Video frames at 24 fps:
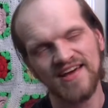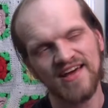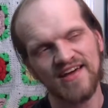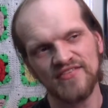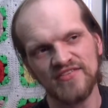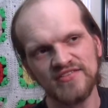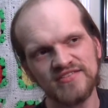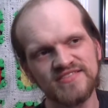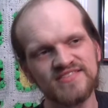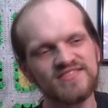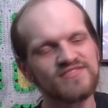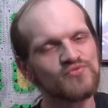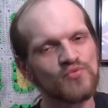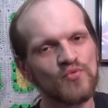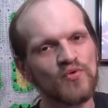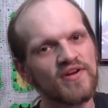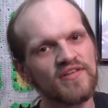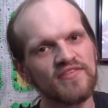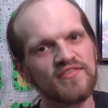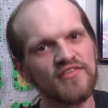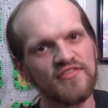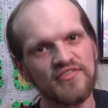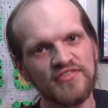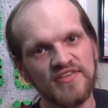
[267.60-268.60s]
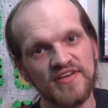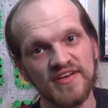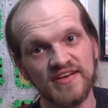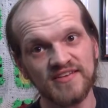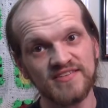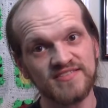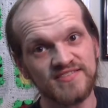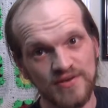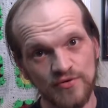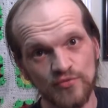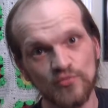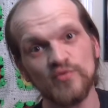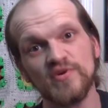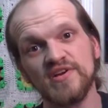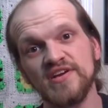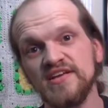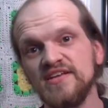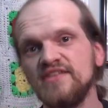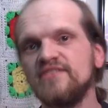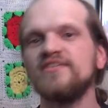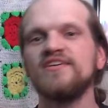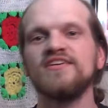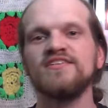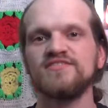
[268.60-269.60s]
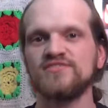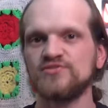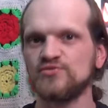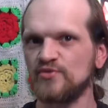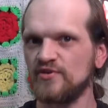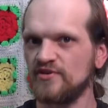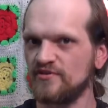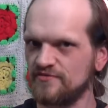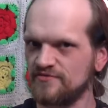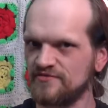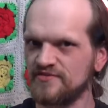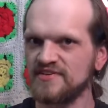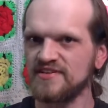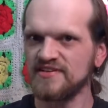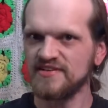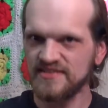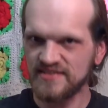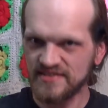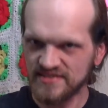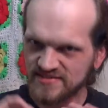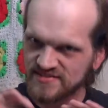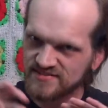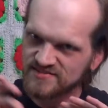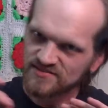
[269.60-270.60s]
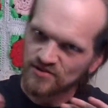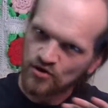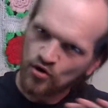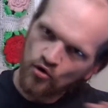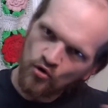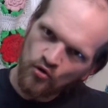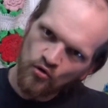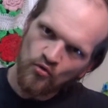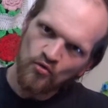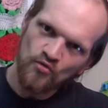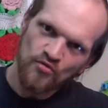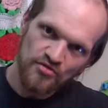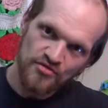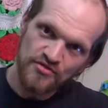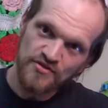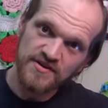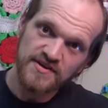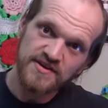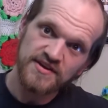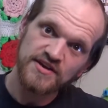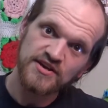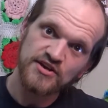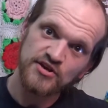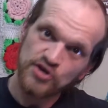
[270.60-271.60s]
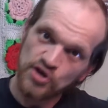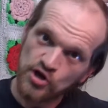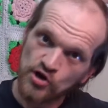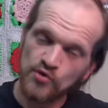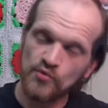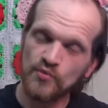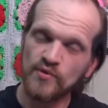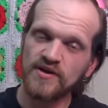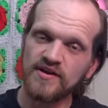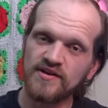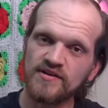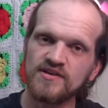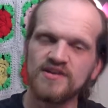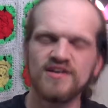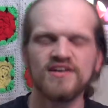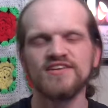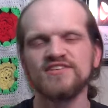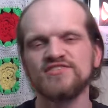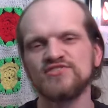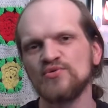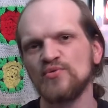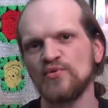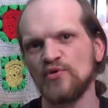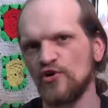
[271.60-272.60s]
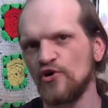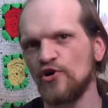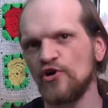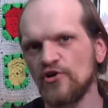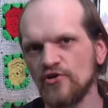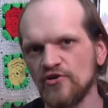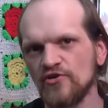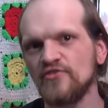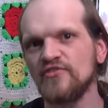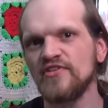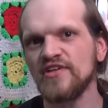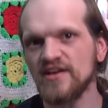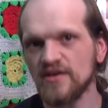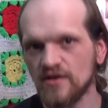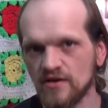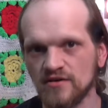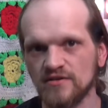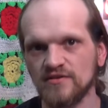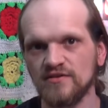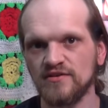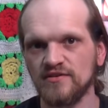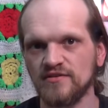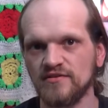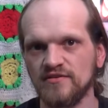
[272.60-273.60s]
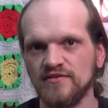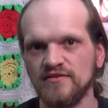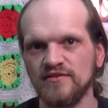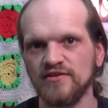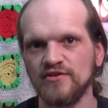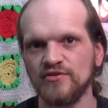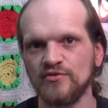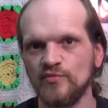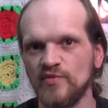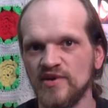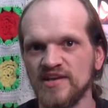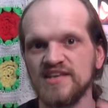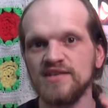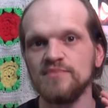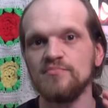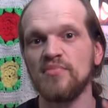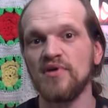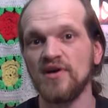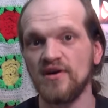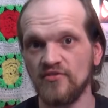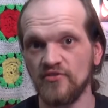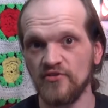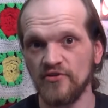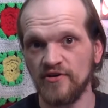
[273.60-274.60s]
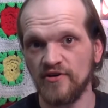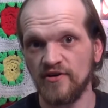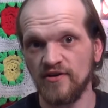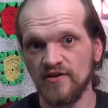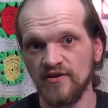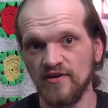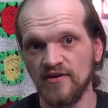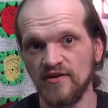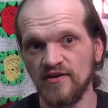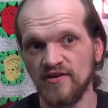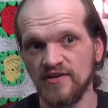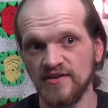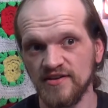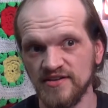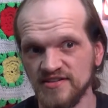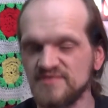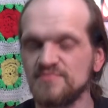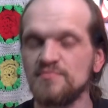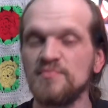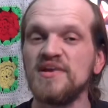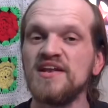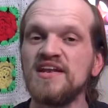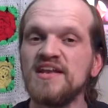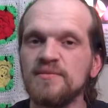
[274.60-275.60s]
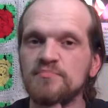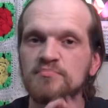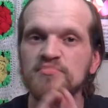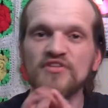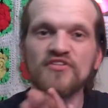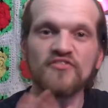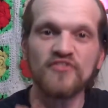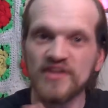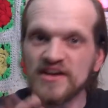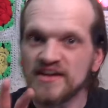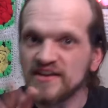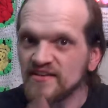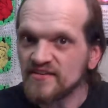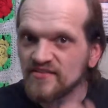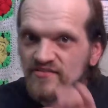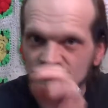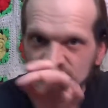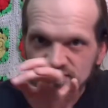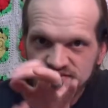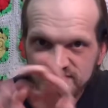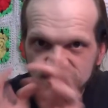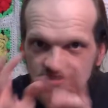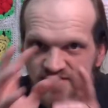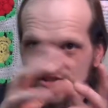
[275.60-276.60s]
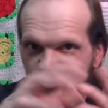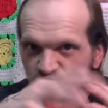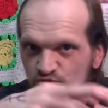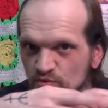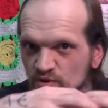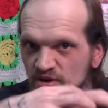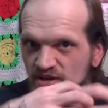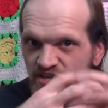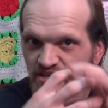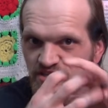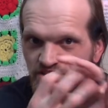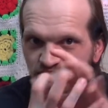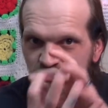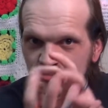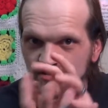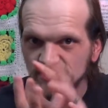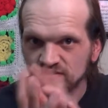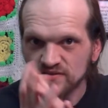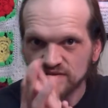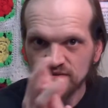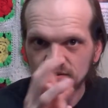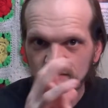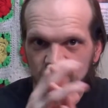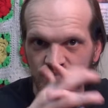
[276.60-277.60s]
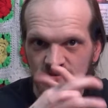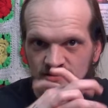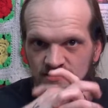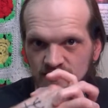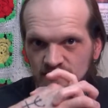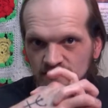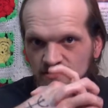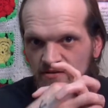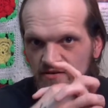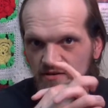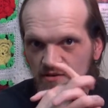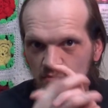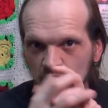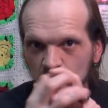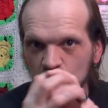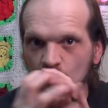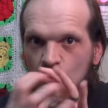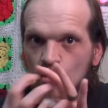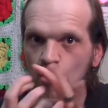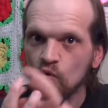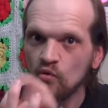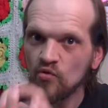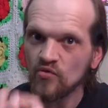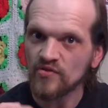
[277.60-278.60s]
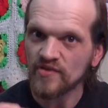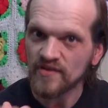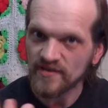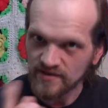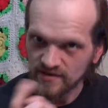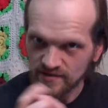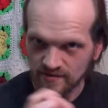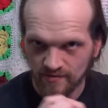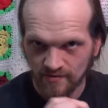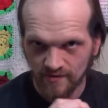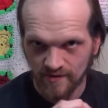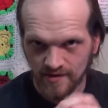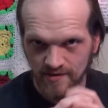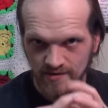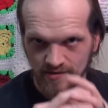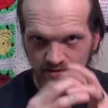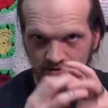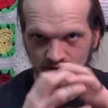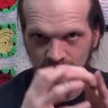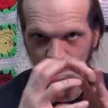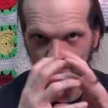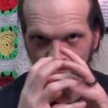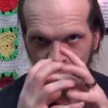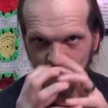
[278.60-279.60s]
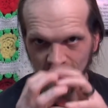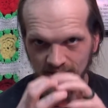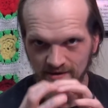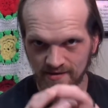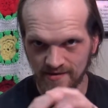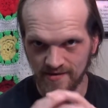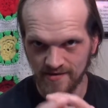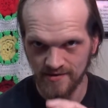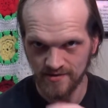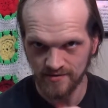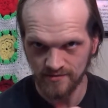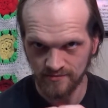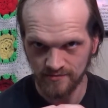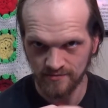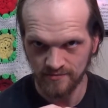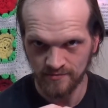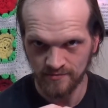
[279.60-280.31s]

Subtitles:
And this is one of the things that really sort of gets the whole thing going. So early on, Ricky Butler is manipulating the situation, molding it like clay.